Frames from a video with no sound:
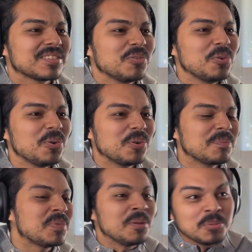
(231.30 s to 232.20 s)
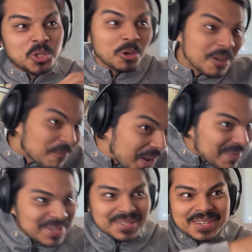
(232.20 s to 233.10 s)
Ooh. Do the
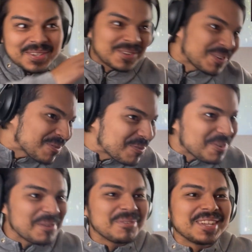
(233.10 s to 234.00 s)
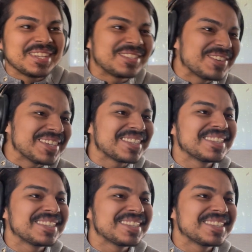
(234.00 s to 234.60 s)
famous. Please do it.